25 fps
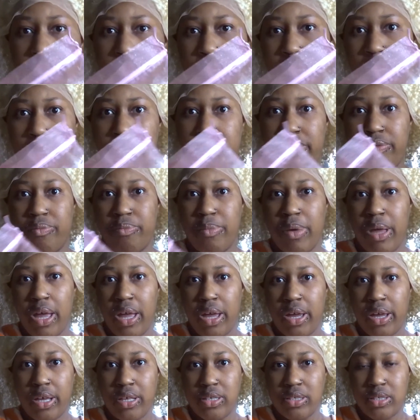gift
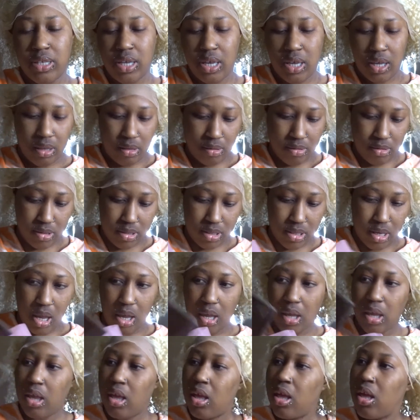bag, as they say.
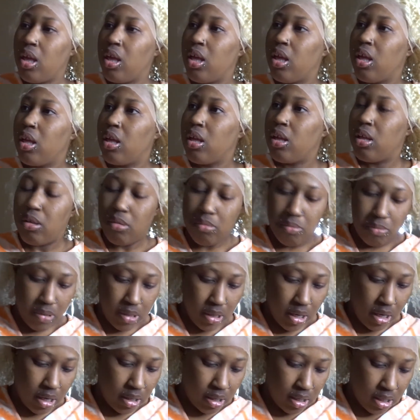But
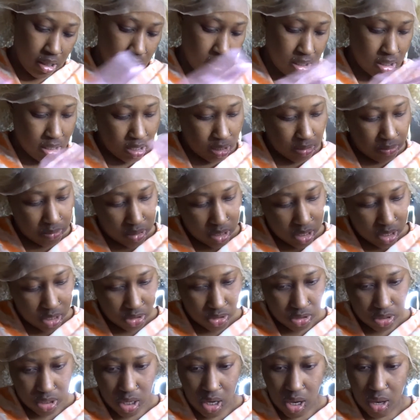they did send me
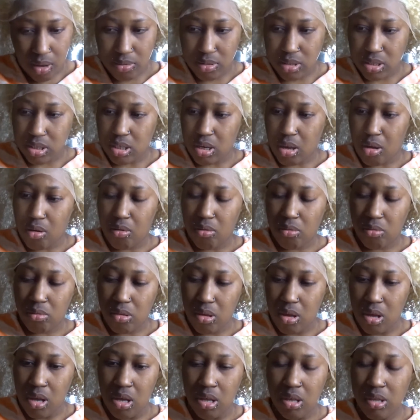extra caps. So
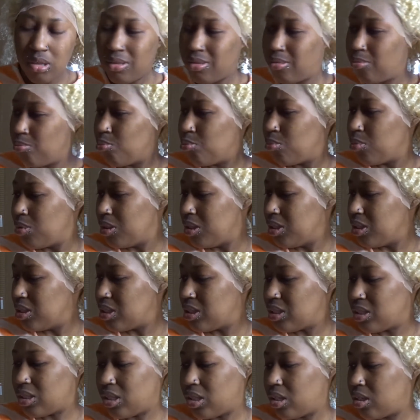this
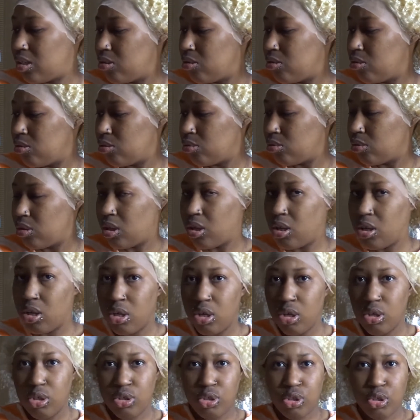is a little
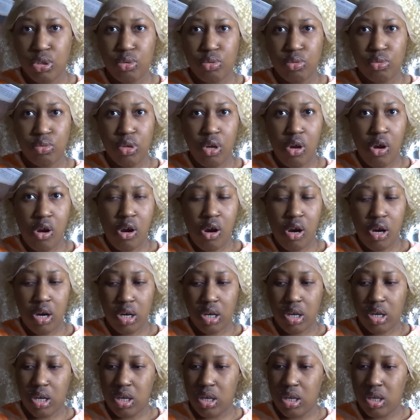too
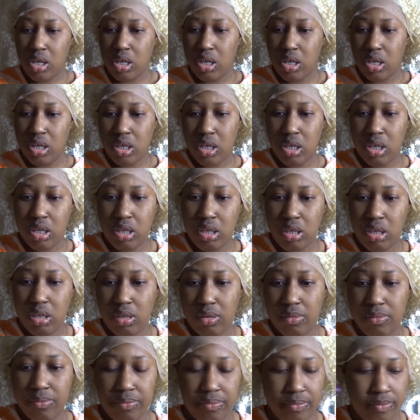dark.
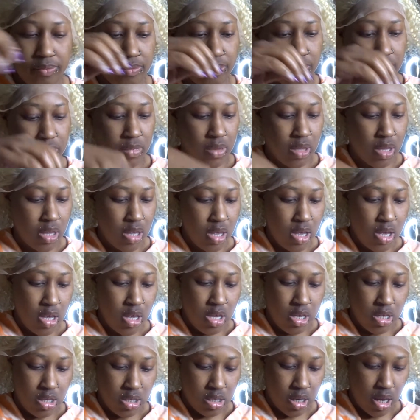
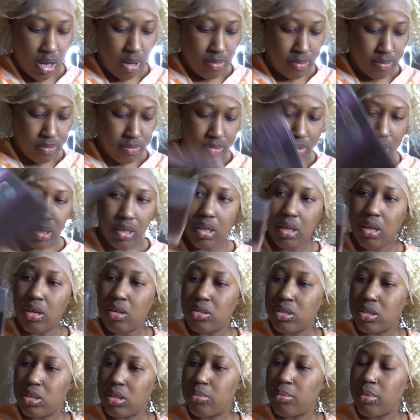So I just need to go
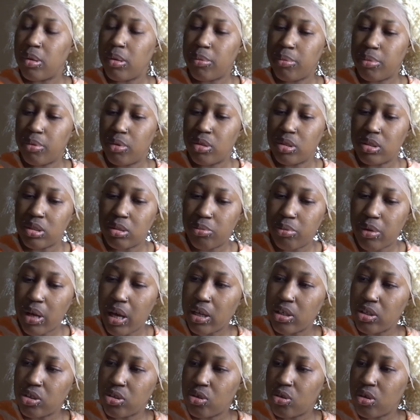to the My Beauty Supply
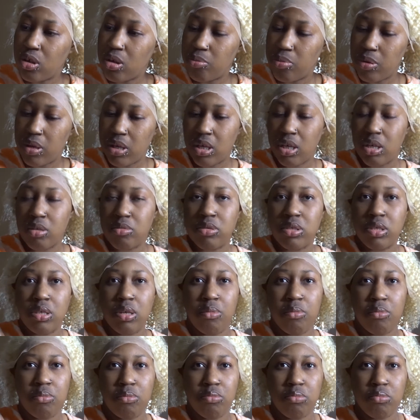store and pick up some
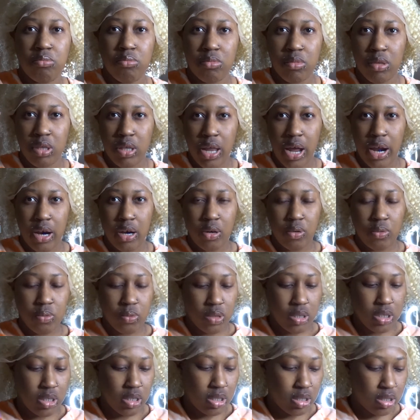lighter
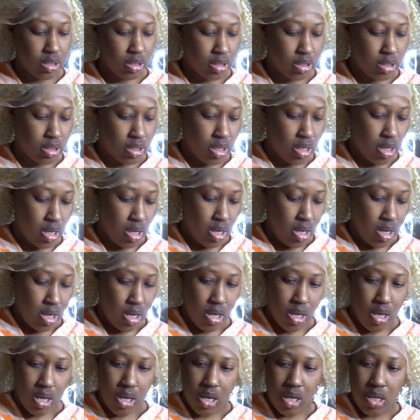ones.
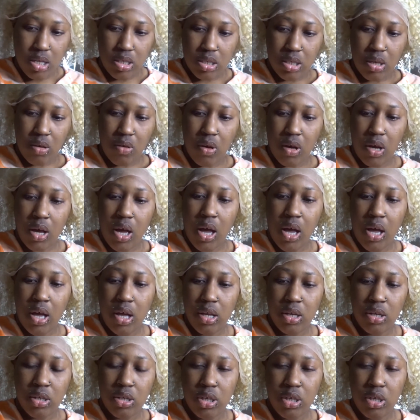So I got